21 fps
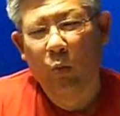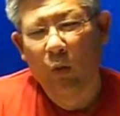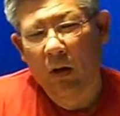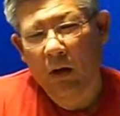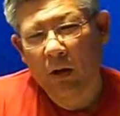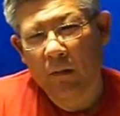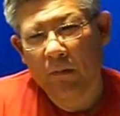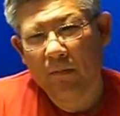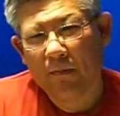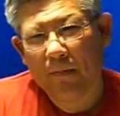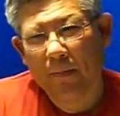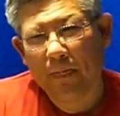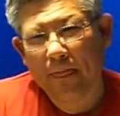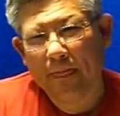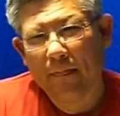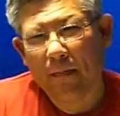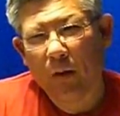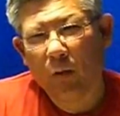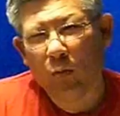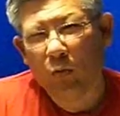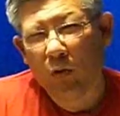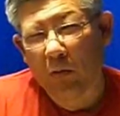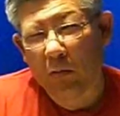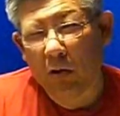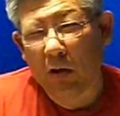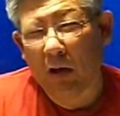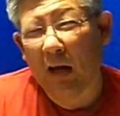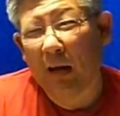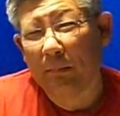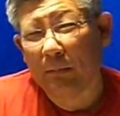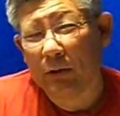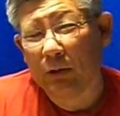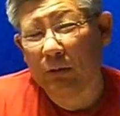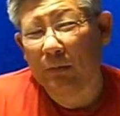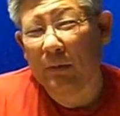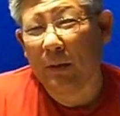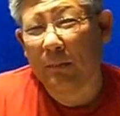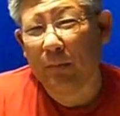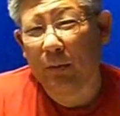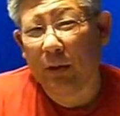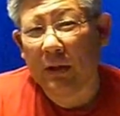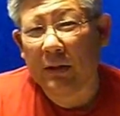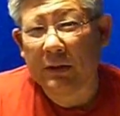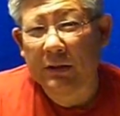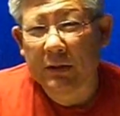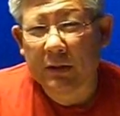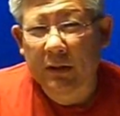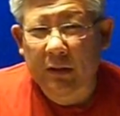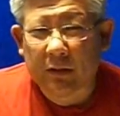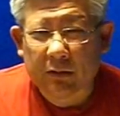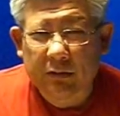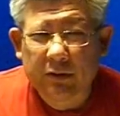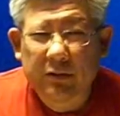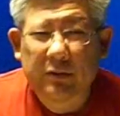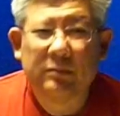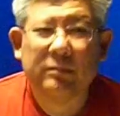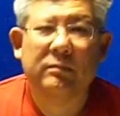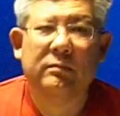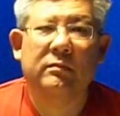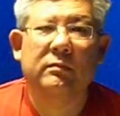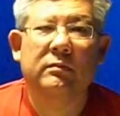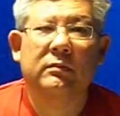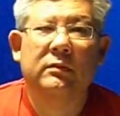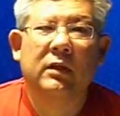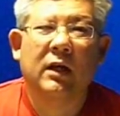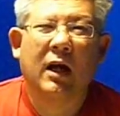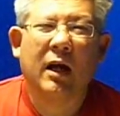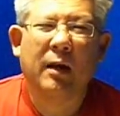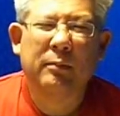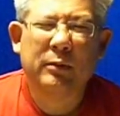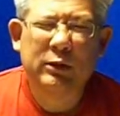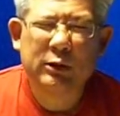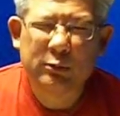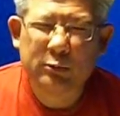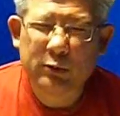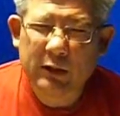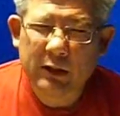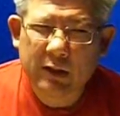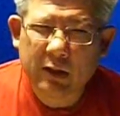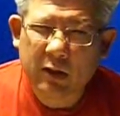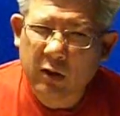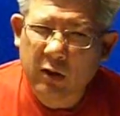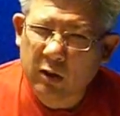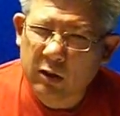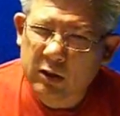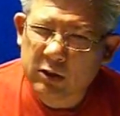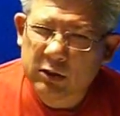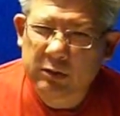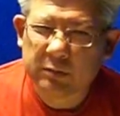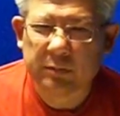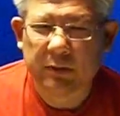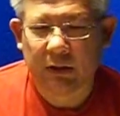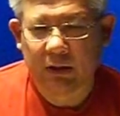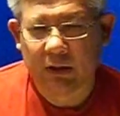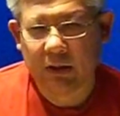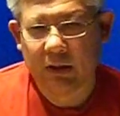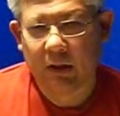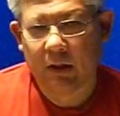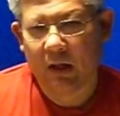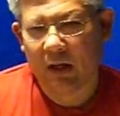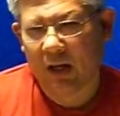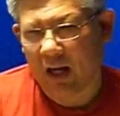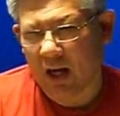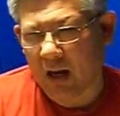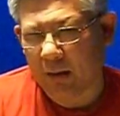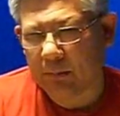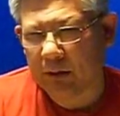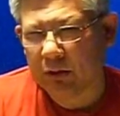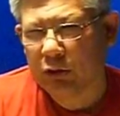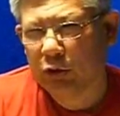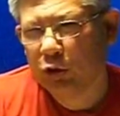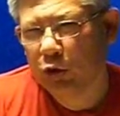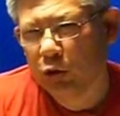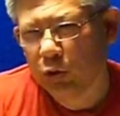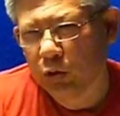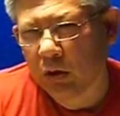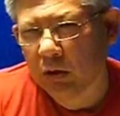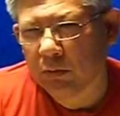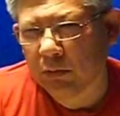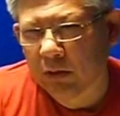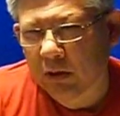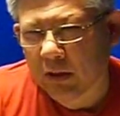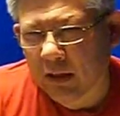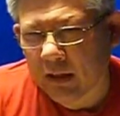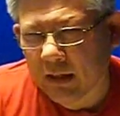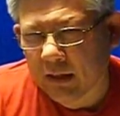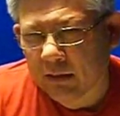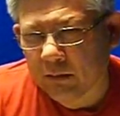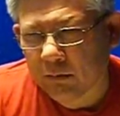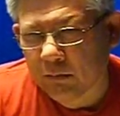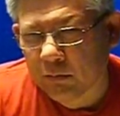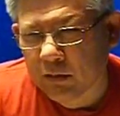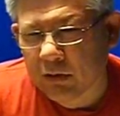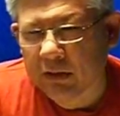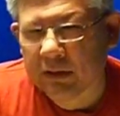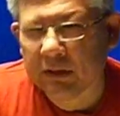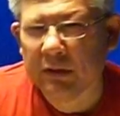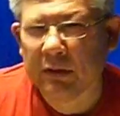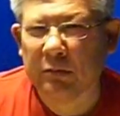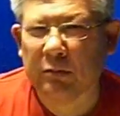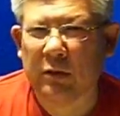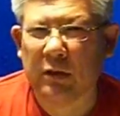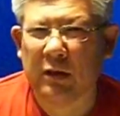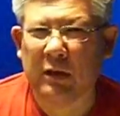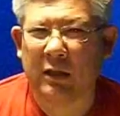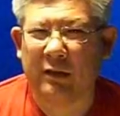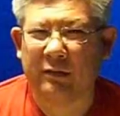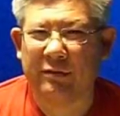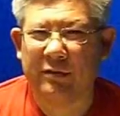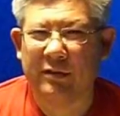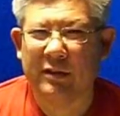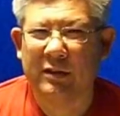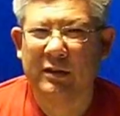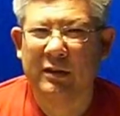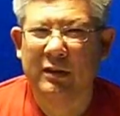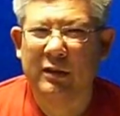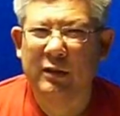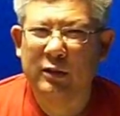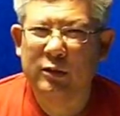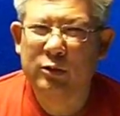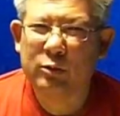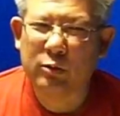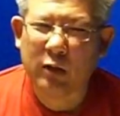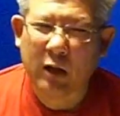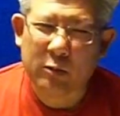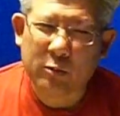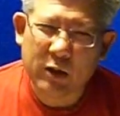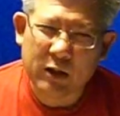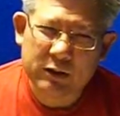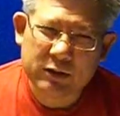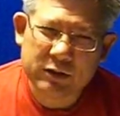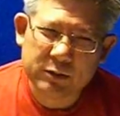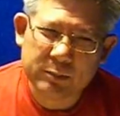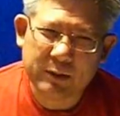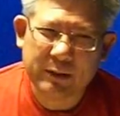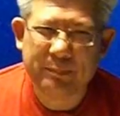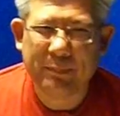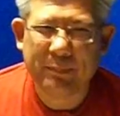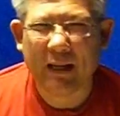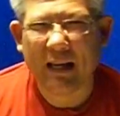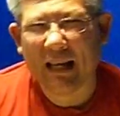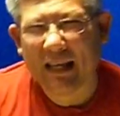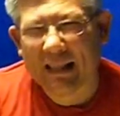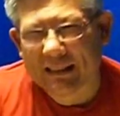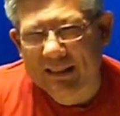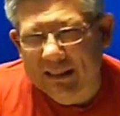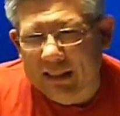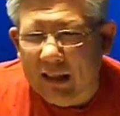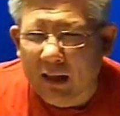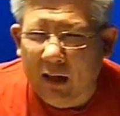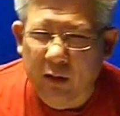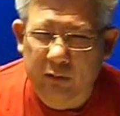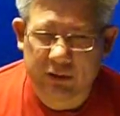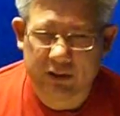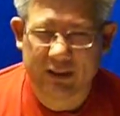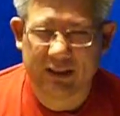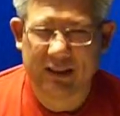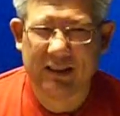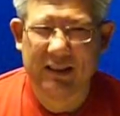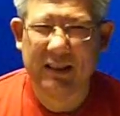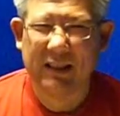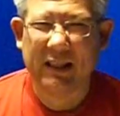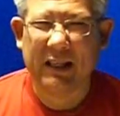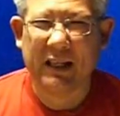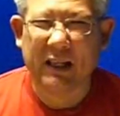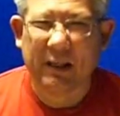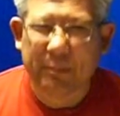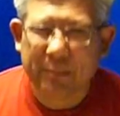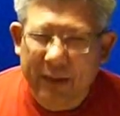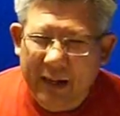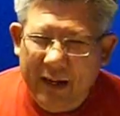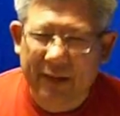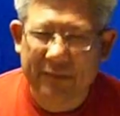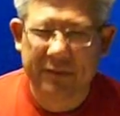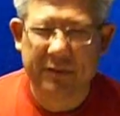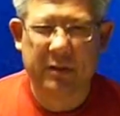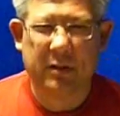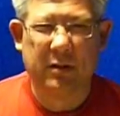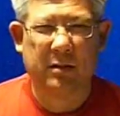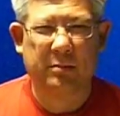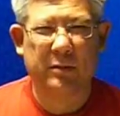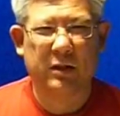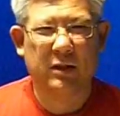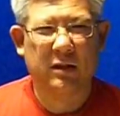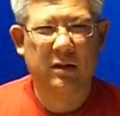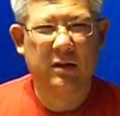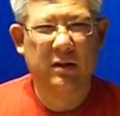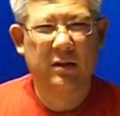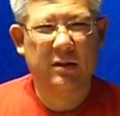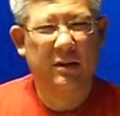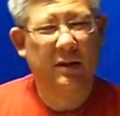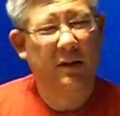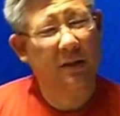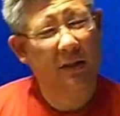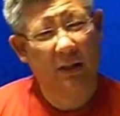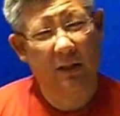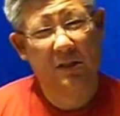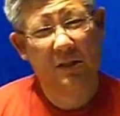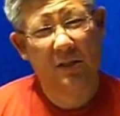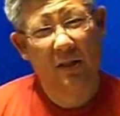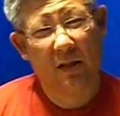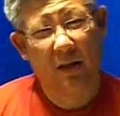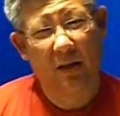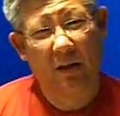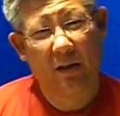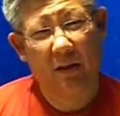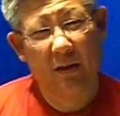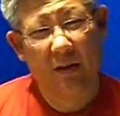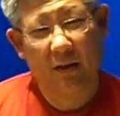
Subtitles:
Well, what will happen to my brain cells? How much will it cost me? How much joy would I really derive? Do I want to be passed out in a bathtub the next day?